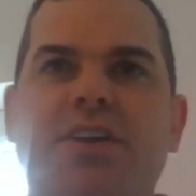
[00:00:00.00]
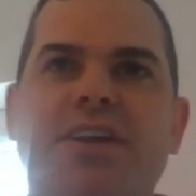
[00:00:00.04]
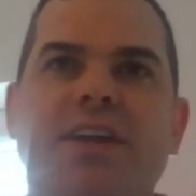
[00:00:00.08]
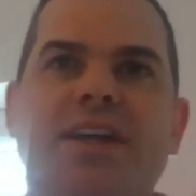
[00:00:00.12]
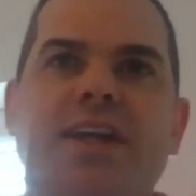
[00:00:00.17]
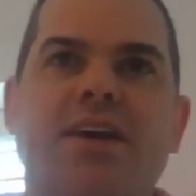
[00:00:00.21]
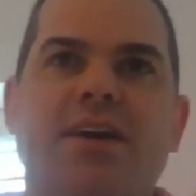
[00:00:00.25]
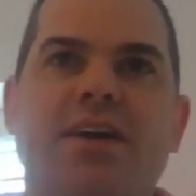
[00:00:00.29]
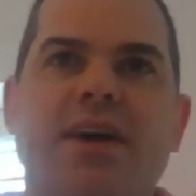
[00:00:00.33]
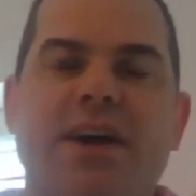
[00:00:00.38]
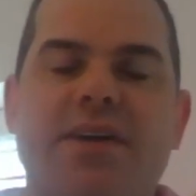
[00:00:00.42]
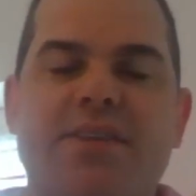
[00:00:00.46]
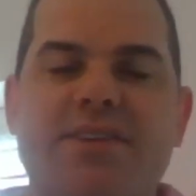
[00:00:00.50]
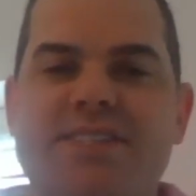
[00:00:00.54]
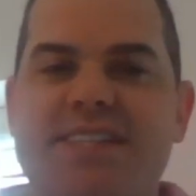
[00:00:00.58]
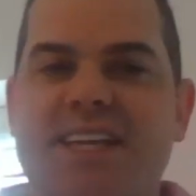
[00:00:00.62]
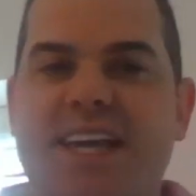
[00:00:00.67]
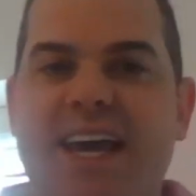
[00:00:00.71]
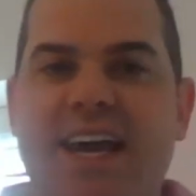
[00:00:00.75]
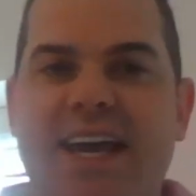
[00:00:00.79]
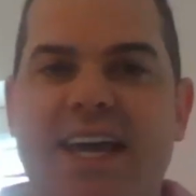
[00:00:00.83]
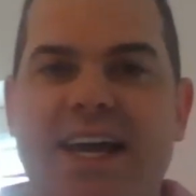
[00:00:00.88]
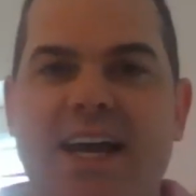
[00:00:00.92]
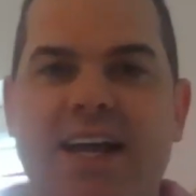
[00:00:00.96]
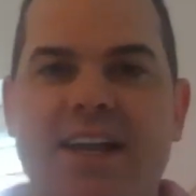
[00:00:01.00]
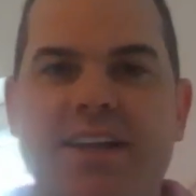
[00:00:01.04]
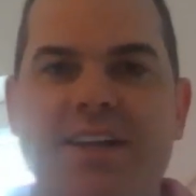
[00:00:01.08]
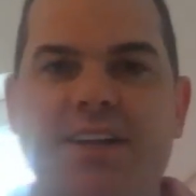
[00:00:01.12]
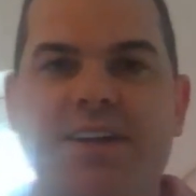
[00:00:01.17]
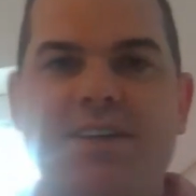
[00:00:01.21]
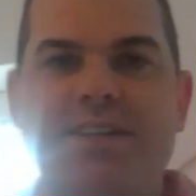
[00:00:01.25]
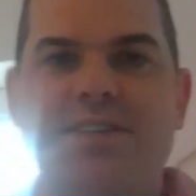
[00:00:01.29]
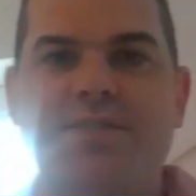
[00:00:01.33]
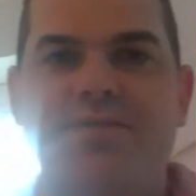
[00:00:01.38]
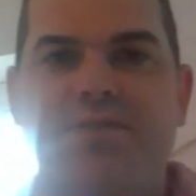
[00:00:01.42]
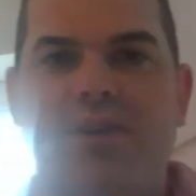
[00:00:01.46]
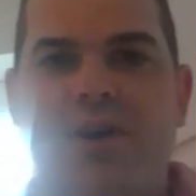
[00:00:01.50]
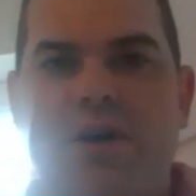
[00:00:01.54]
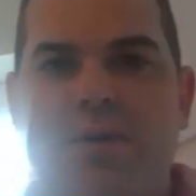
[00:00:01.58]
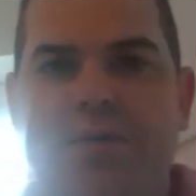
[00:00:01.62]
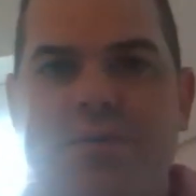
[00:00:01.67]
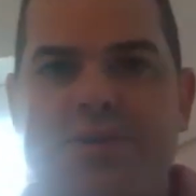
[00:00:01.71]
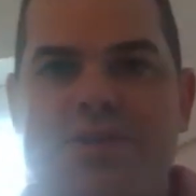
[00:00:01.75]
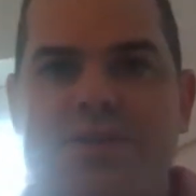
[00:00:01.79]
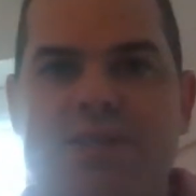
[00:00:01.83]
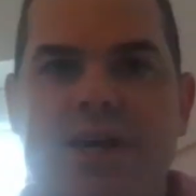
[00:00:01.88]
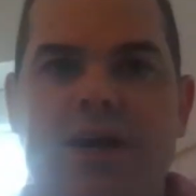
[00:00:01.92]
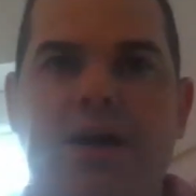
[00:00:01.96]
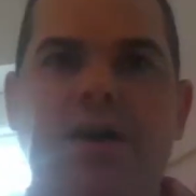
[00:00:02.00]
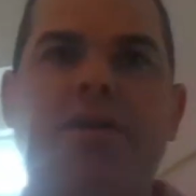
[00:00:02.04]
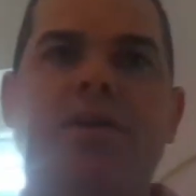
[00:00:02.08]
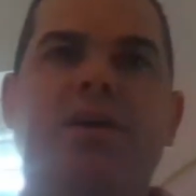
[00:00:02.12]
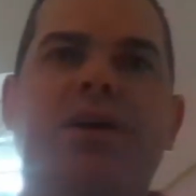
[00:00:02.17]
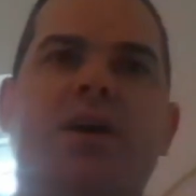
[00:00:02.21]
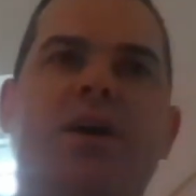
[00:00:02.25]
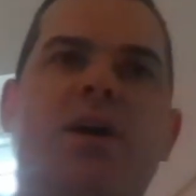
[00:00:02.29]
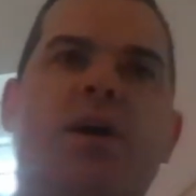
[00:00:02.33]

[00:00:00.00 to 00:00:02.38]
your areas to get candidates from. So